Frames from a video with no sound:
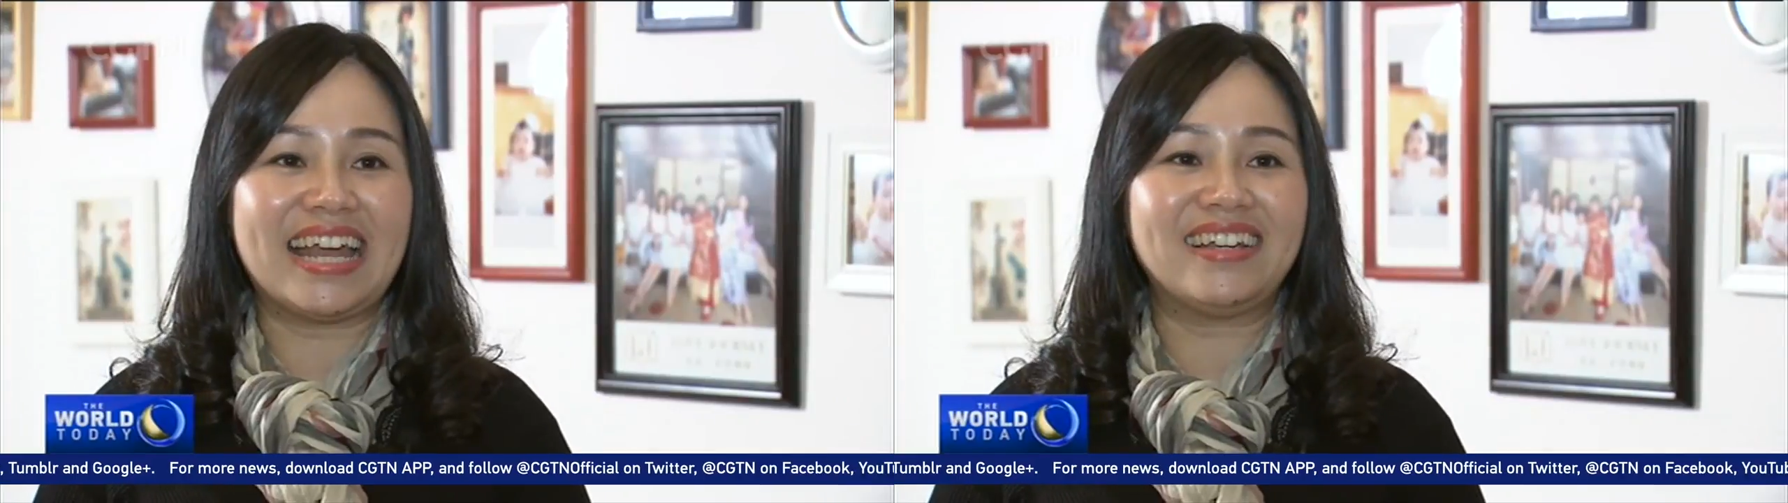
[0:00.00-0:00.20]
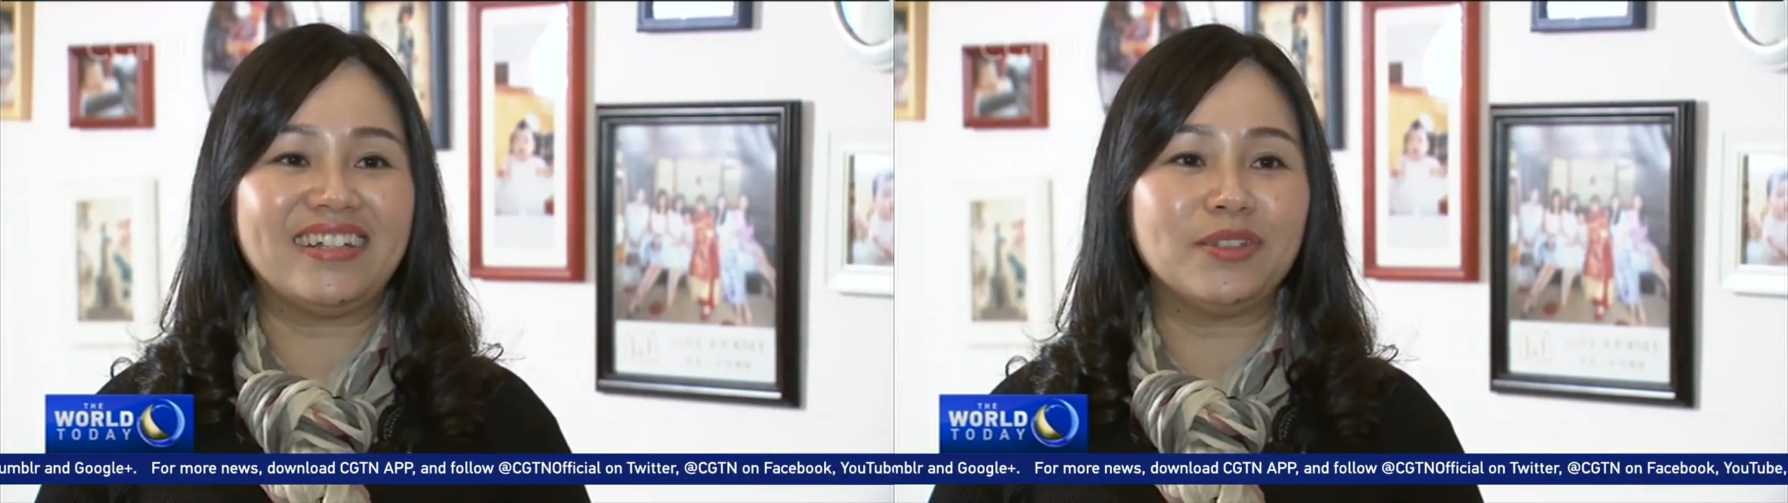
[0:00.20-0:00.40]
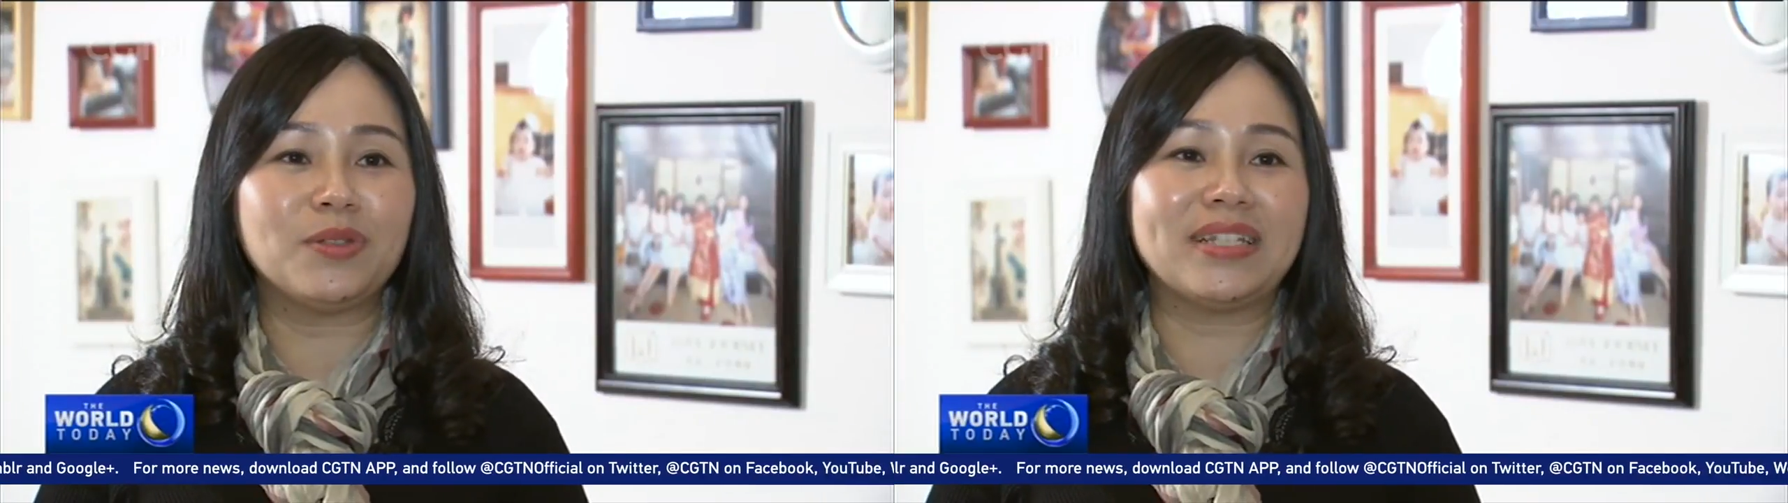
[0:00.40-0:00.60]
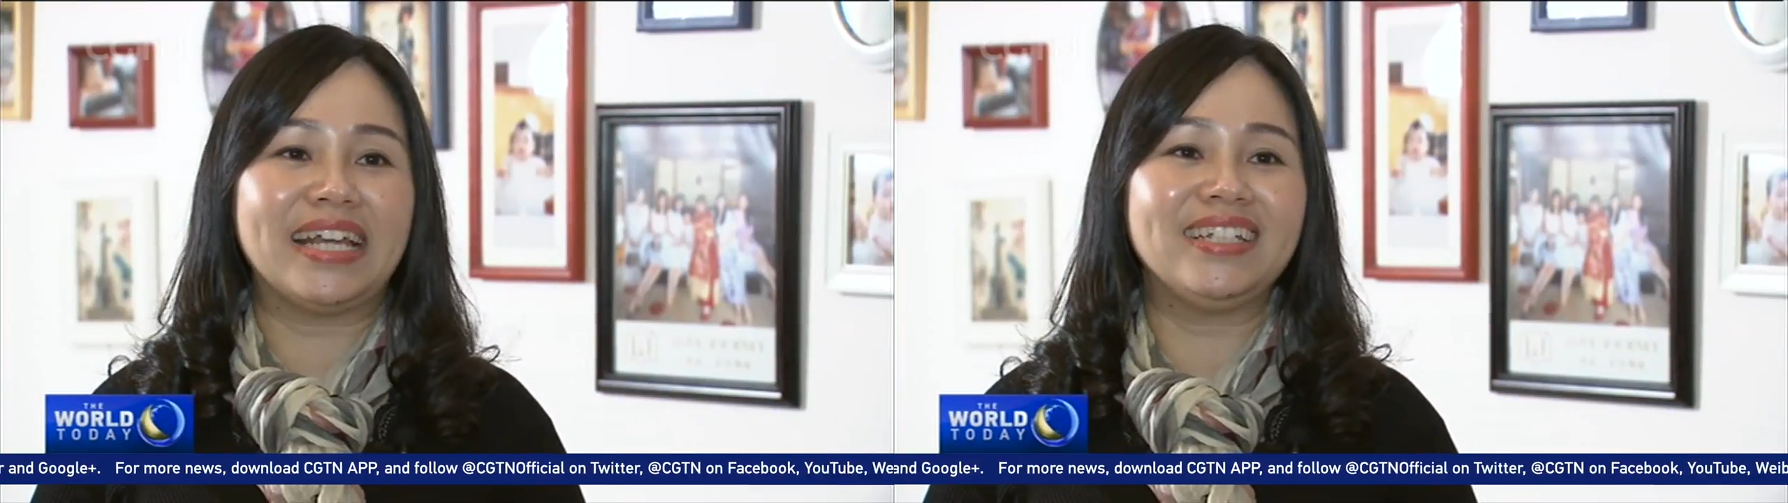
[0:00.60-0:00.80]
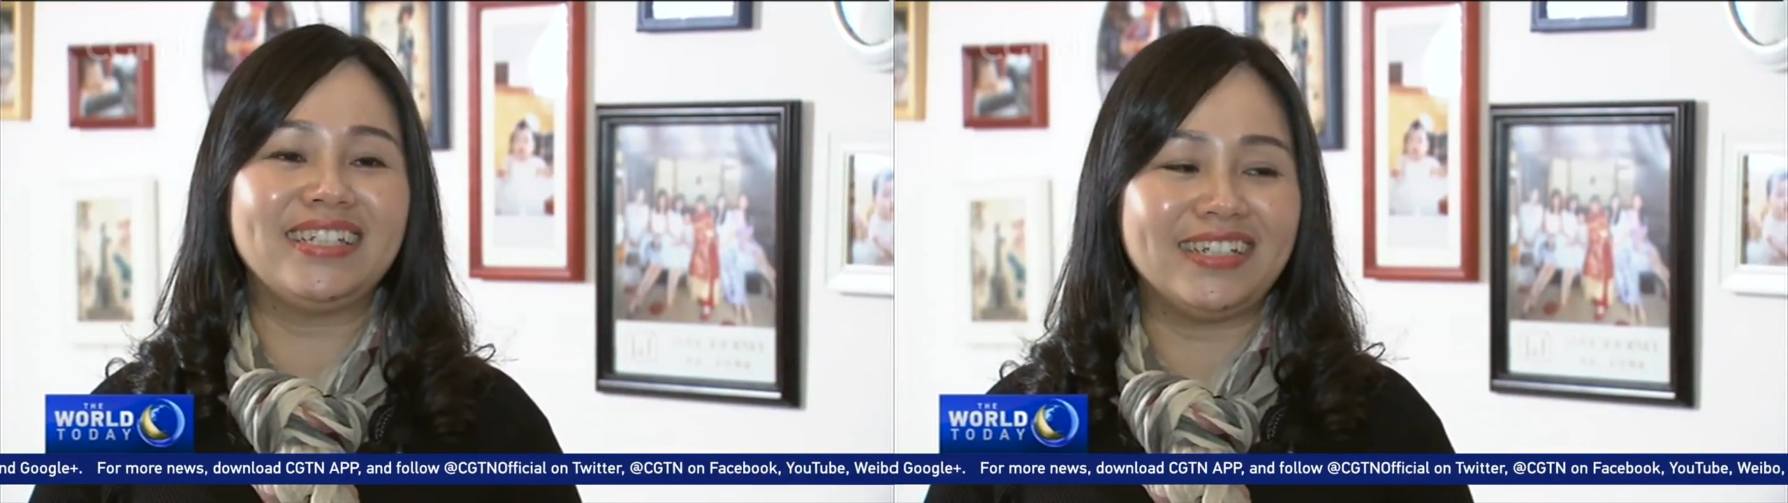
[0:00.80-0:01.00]
Chinese
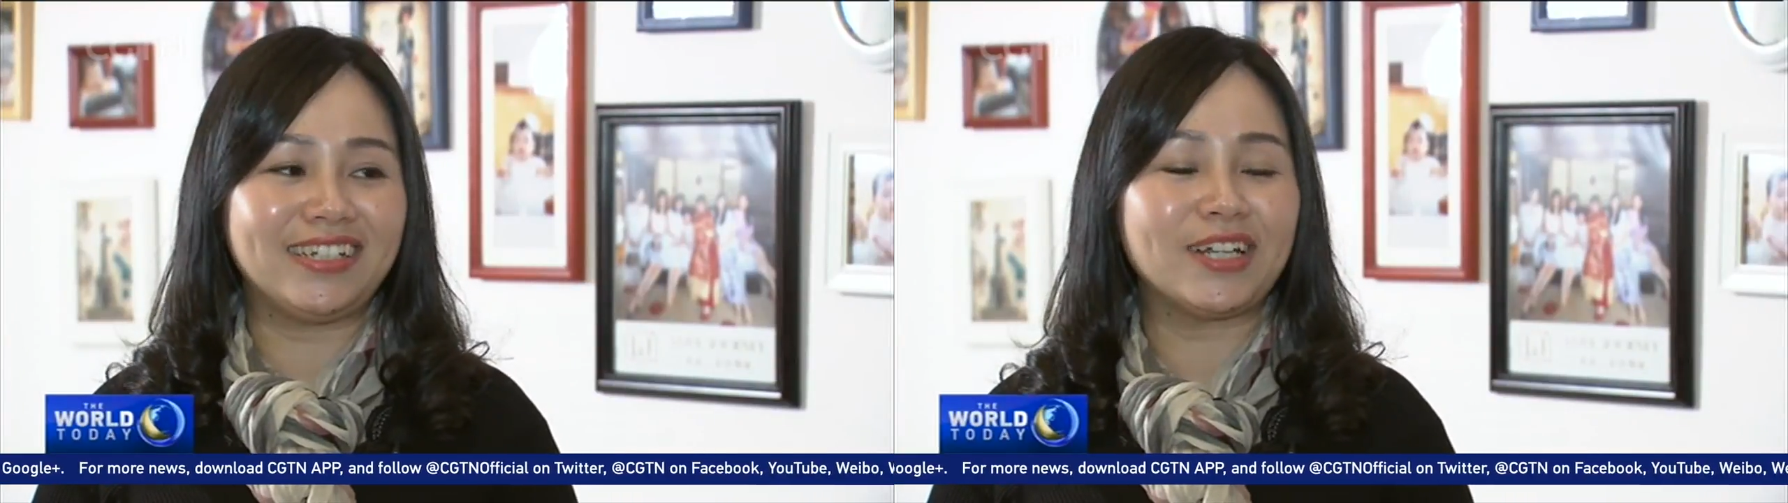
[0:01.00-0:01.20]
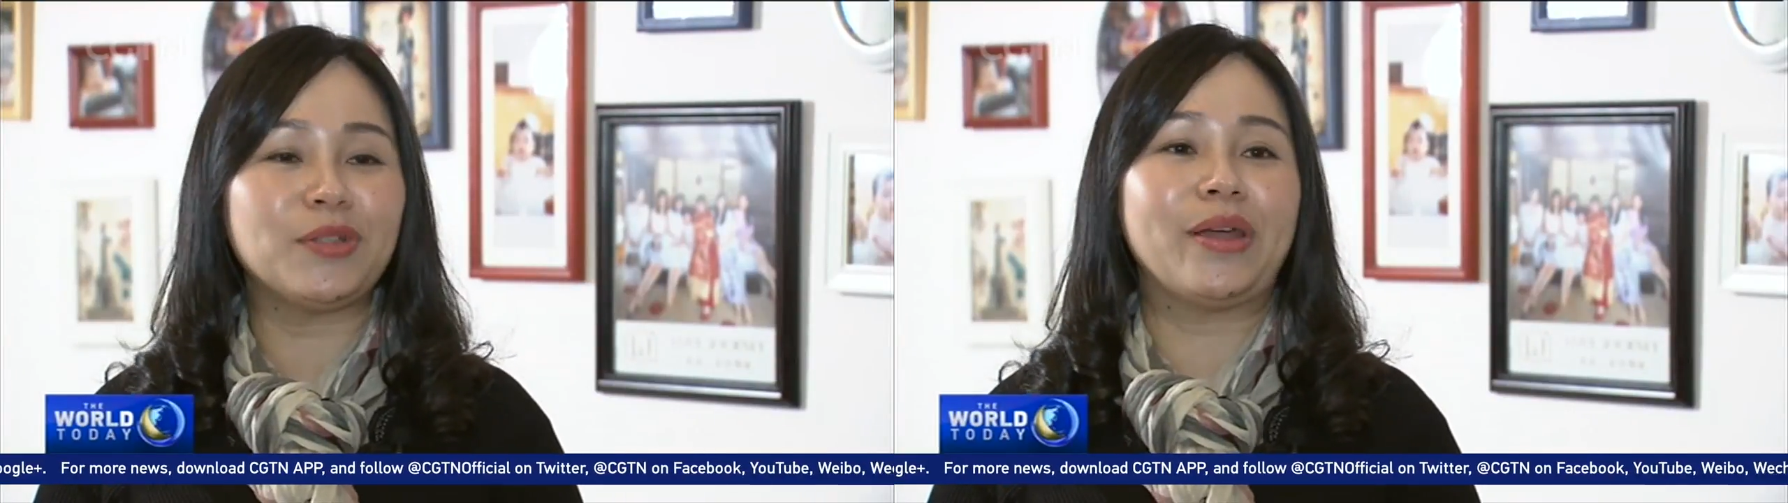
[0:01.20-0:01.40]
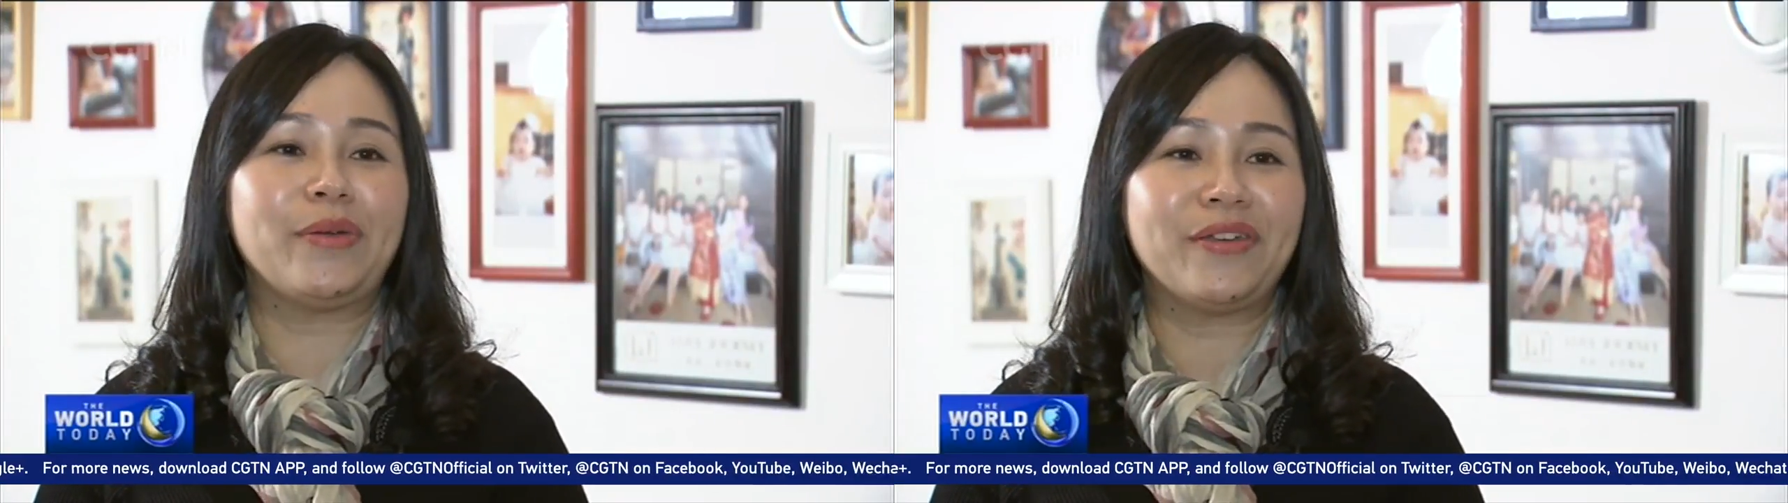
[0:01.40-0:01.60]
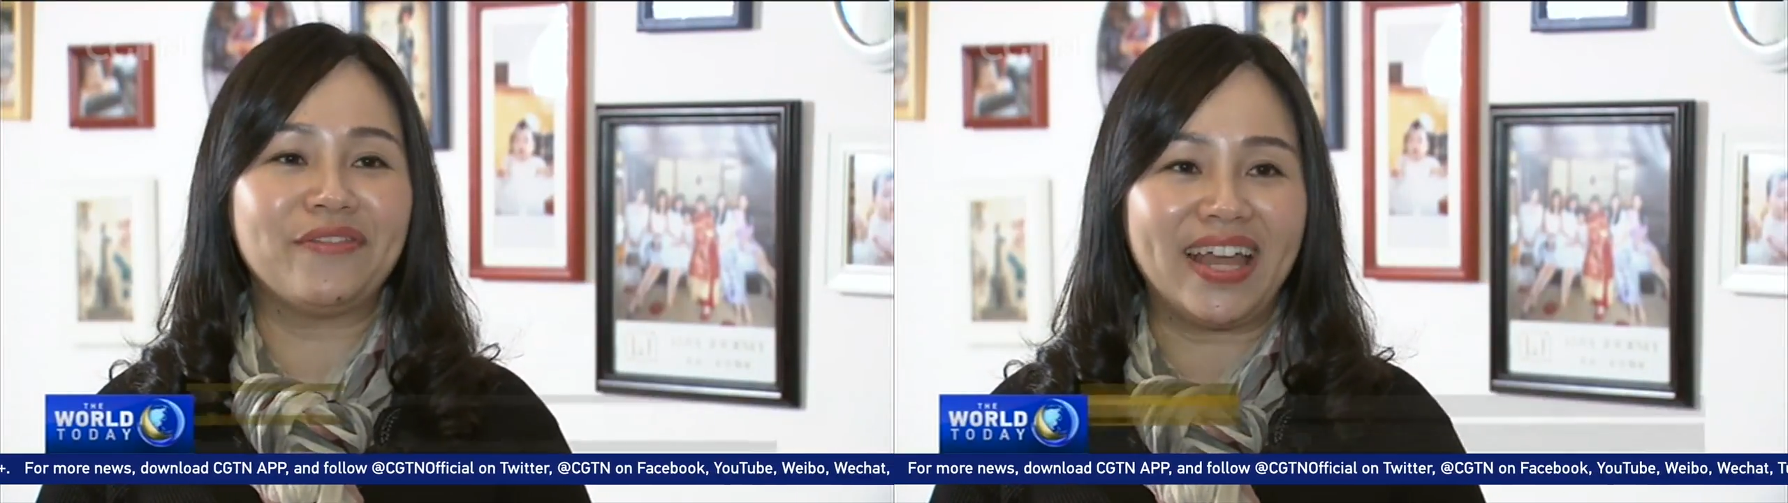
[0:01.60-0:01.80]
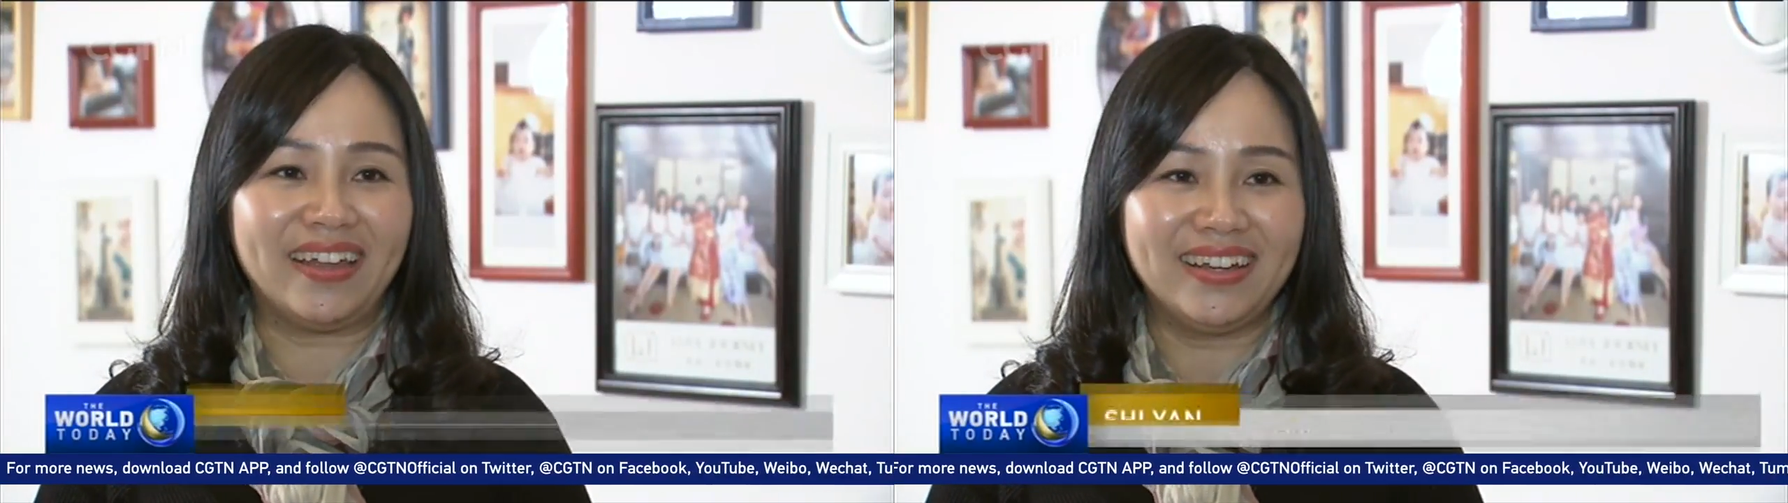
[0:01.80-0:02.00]
New Year is about
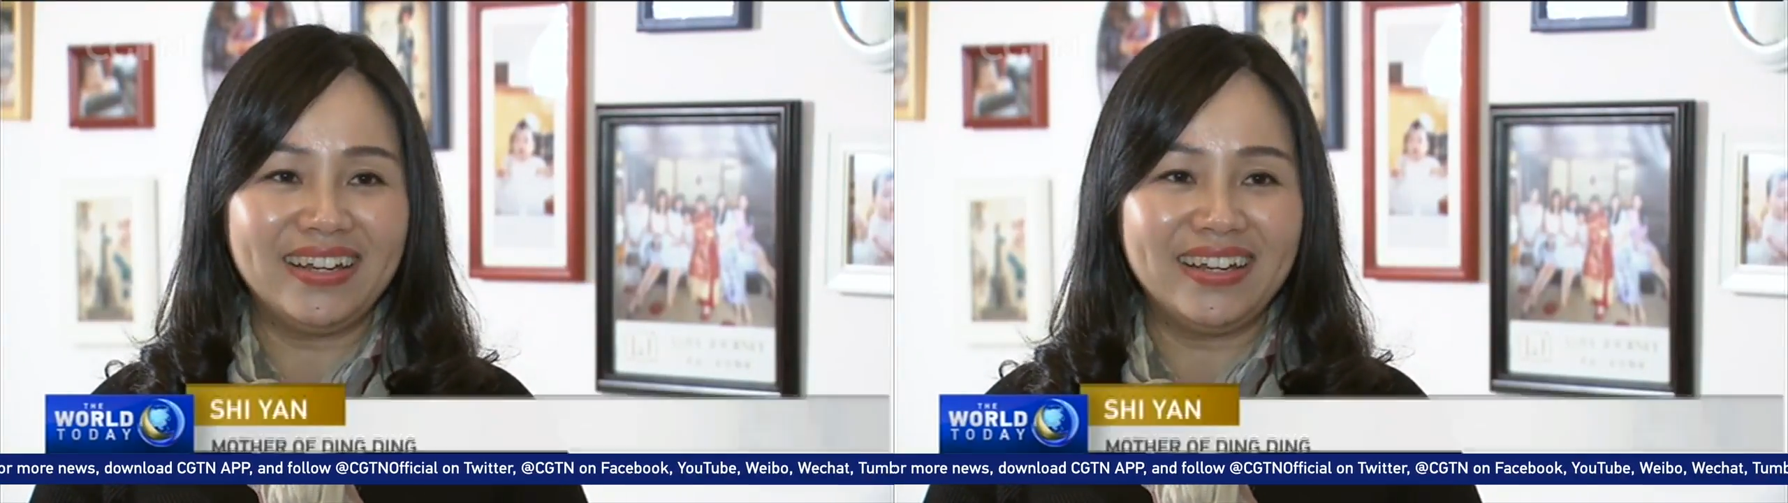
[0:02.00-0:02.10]
getting